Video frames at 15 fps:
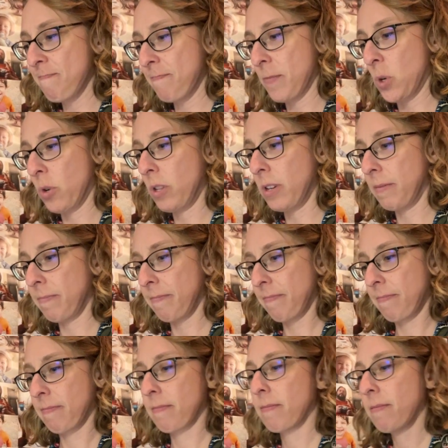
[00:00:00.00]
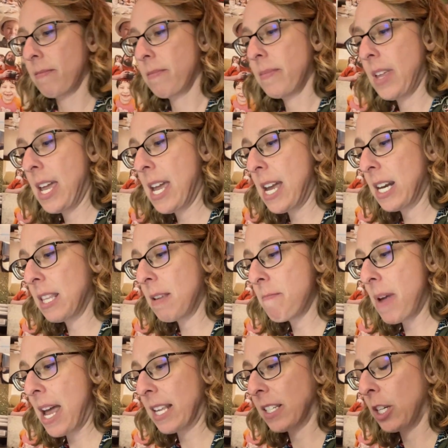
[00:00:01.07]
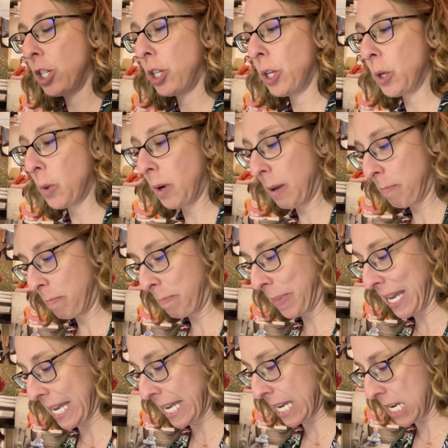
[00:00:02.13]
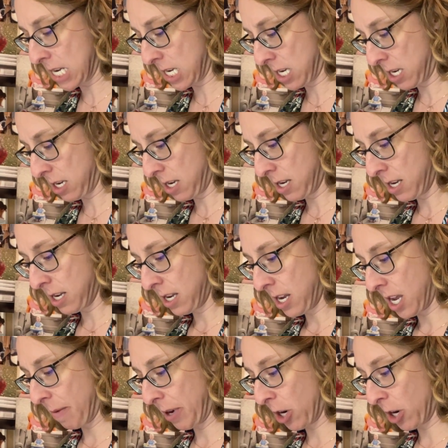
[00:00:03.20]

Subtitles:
Hold on. And the Mask 2P. I'm going to